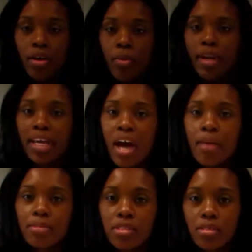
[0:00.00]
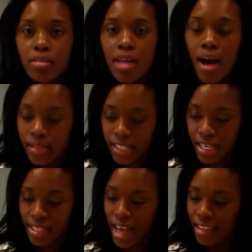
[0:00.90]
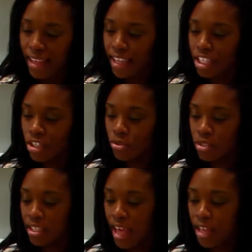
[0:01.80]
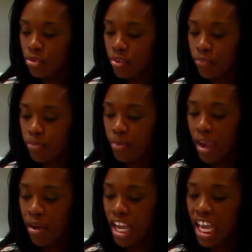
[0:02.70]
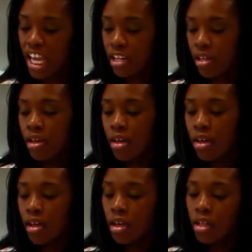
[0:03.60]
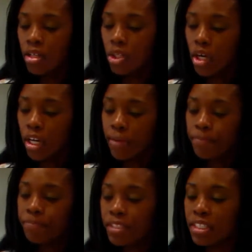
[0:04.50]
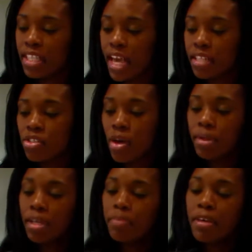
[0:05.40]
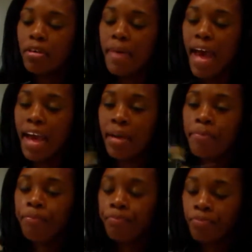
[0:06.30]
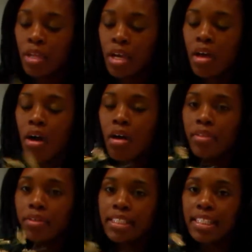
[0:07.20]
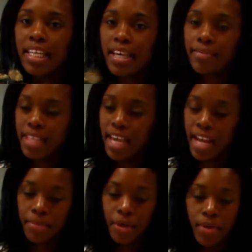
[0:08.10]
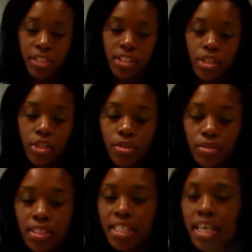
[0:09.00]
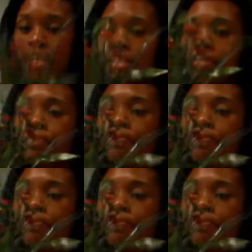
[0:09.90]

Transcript: when it comes to the holidays, I like using that sort of berry look instead. So I'm going to peel back those leaves, and I'm going to use these